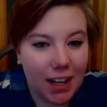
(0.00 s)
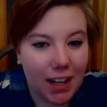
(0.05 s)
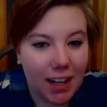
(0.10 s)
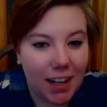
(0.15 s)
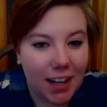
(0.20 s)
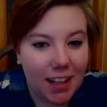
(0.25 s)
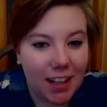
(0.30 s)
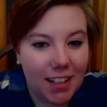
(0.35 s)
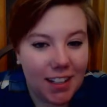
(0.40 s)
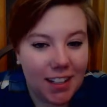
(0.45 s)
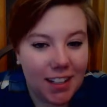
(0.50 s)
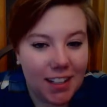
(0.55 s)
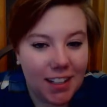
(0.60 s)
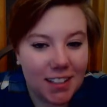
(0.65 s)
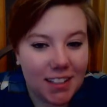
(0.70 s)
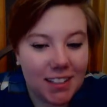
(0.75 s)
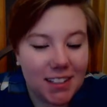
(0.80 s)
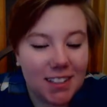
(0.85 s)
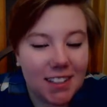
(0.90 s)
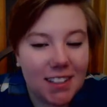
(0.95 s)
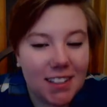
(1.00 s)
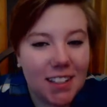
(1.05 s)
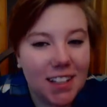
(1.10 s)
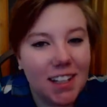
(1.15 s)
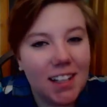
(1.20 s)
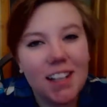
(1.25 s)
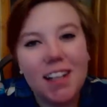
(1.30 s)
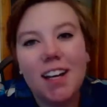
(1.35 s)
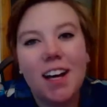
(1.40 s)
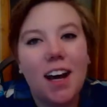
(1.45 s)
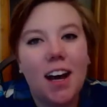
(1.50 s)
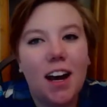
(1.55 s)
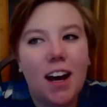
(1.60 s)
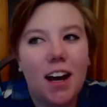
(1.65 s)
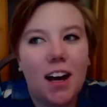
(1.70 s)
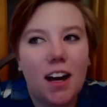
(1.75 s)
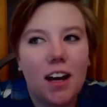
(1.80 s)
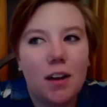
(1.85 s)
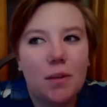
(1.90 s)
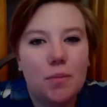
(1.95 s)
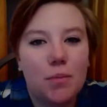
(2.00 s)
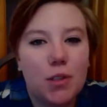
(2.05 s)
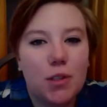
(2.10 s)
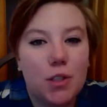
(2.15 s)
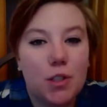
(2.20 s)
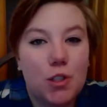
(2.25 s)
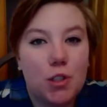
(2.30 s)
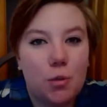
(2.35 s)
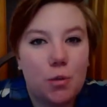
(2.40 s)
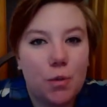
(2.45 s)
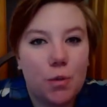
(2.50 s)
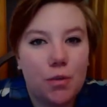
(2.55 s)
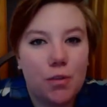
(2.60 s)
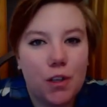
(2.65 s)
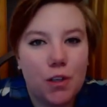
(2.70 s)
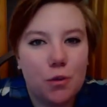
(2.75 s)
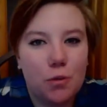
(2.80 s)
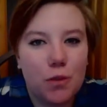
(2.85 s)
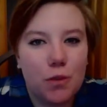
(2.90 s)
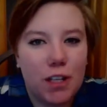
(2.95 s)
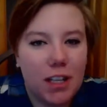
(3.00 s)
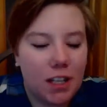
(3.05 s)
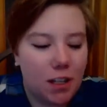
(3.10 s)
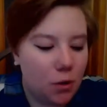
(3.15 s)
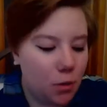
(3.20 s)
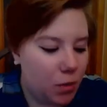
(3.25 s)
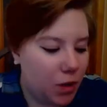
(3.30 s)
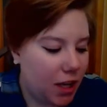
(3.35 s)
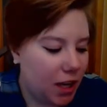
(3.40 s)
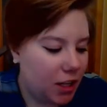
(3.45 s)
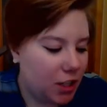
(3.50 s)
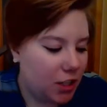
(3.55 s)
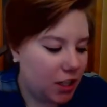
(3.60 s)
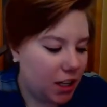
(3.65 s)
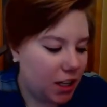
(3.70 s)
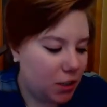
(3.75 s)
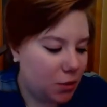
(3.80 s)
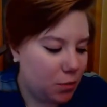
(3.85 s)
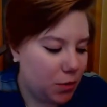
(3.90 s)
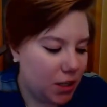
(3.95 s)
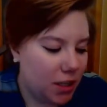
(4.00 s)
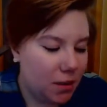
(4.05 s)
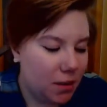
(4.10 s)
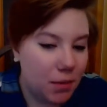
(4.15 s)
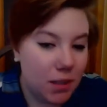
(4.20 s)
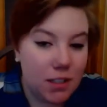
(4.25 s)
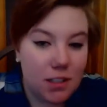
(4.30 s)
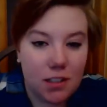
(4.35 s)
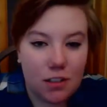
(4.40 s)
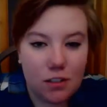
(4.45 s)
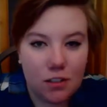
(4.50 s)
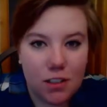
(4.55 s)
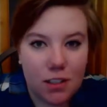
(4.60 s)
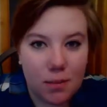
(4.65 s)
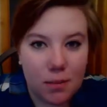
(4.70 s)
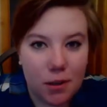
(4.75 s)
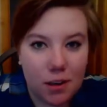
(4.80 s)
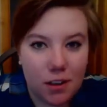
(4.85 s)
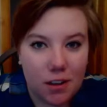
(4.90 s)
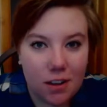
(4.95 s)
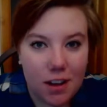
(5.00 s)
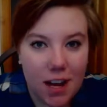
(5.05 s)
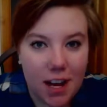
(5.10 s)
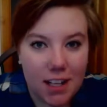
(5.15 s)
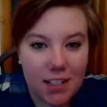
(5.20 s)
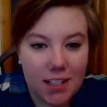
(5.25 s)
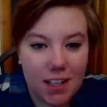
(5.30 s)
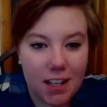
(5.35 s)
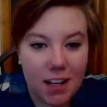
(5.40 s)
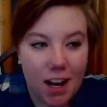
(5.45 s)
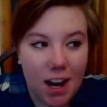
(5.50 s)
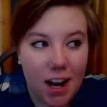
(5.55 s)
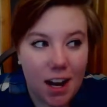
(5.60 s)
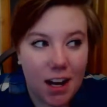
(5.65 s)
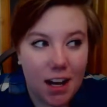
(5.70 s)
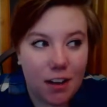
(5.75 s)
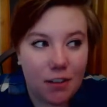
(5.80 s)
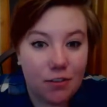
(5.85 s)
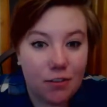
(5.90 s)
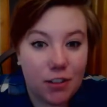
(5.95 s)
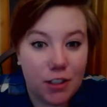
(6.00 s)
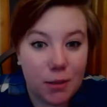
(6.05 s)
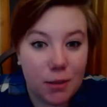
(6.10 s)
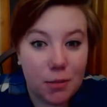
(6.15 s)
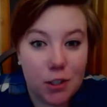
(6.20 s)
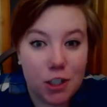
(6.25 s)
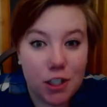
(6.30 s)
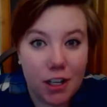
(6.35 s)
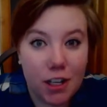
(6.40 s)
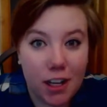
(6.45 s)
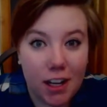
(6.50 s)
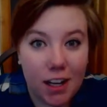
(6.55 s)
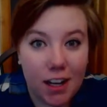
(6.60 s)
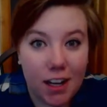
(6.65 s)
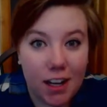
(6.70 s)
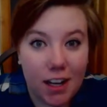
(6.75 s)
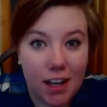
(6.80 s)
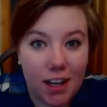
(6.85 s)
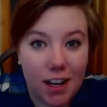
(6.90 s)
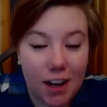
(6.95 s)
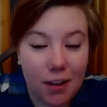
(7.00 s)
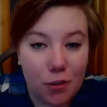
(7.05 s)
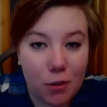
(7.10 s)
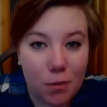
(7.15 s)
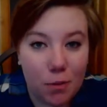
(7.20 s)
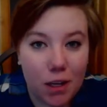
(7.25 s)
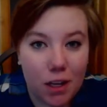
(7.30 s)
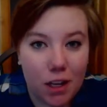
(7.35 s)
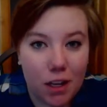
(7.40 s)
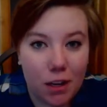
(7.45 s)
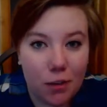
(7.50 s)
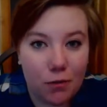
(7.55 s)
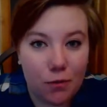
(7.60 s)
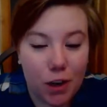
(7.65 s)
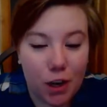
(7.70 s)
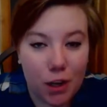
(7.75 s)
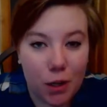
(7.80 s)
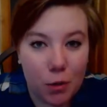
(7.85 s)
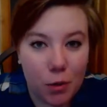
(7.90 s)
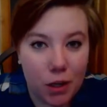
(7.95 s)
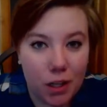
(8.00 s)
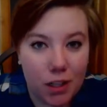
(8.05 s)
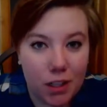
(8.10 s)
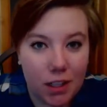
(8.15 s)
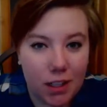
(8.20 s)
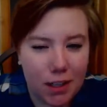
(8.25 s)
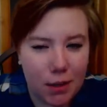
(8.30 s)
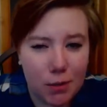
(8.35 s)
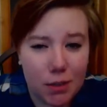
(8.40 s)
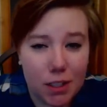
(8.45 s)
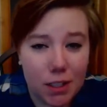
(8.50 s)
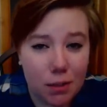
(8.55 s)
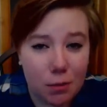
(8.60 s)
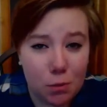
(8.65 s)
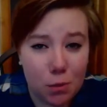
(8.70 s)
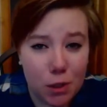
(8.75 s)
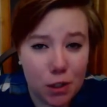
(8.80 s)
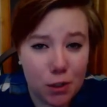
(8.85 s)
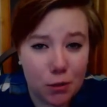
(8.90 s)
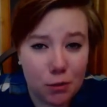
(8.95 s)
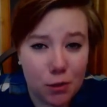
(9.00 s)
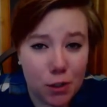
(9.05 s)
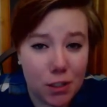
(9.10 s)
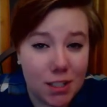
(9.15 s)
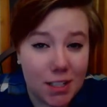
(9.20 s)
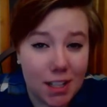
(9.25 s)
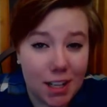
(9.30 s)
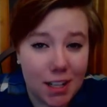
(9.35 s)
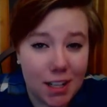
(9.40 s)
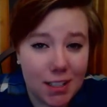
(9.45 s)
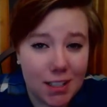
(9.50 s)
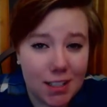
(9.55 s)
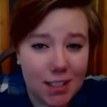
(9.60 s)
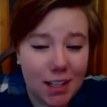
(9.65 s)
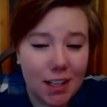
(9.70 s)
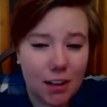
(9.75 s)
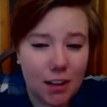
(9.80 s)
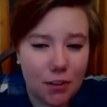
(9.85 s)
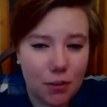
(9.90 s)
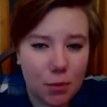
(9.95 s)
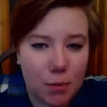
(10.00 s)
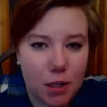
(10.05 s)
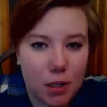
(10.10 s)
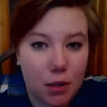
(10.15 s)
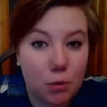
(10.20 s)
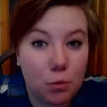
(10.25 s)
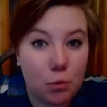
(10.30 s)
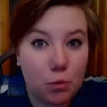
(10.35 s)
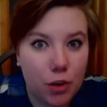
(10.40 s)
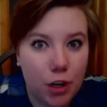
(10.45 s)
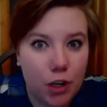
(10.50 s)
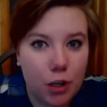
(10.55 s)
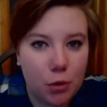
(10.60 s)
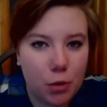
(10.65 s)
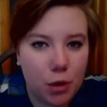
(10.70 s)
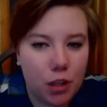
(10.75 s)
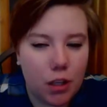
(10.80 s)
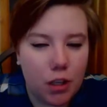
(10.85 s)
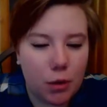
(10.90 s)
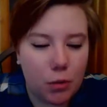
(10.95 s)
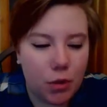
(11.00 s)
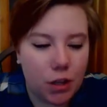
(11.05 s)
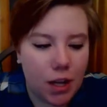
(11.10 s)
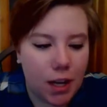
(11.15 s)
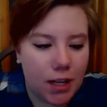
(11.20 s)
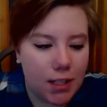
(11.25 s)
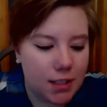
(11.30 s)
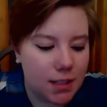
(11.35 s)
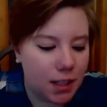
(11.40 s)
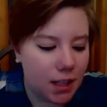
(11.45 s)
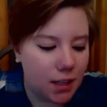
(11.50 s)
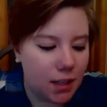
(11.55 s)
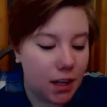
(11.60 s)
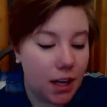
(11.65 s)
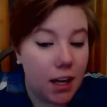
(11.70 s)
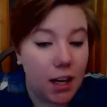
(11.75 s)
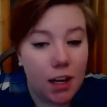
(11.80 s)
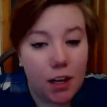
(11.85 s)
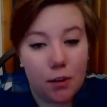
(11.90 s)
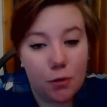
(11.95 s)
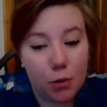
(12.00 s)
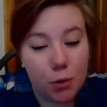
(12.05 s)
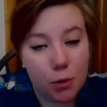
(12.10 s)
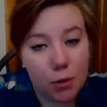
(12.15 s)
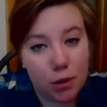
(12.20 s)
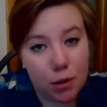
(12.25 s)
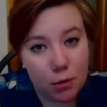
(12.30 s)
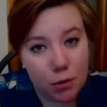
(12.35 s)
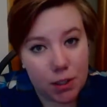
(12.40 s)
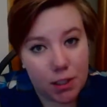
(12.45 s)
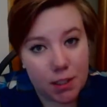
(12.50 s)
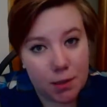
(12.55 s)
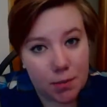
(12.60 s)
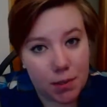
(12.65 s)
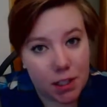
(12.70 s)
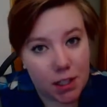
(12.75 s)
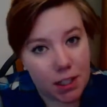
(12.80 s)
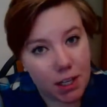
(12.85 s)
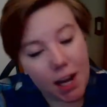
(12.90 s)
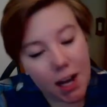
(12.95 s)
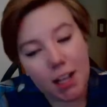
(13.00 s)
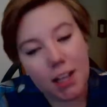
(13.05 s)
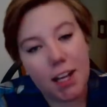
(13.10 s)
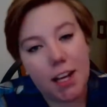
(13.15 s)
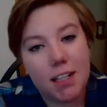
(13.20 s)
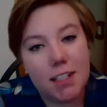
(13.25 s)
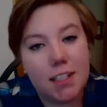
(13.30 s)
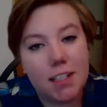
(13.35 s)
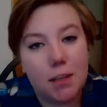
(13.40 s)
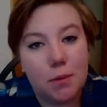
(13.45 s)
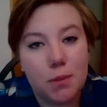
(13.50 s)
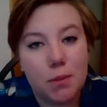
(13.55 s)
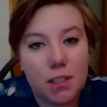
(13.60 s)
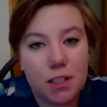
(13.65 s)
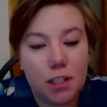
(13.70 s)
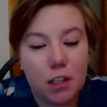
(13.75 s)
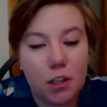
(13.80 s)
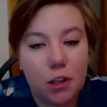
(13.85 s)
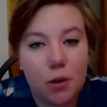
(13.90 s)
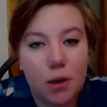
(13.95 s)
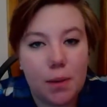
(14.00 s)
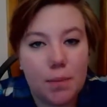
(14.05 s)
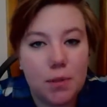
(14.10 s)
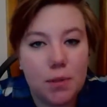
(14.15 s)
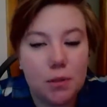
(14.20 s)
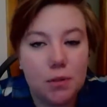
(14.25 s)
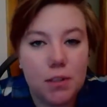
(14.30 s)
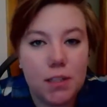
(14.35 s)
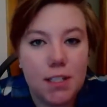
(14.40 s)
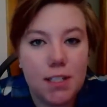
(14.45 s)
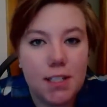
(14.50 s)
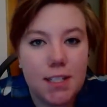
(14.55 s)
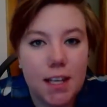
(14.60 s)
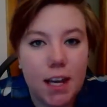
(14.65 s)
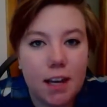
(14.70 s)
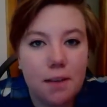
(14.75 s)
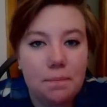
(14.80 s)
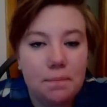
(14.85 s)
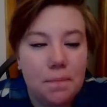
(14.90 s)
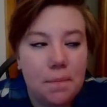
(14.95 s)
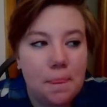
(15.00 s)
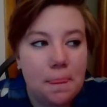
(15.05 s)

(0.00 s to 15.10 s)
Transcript: It is super fun to read. We actually had to read it in my senior seminar class, and I flipped shit, and everybody very quickly, that was like one of the first days, and everybody very quickly realized that if we were going to read something that I liked, I was going to go absolutely insane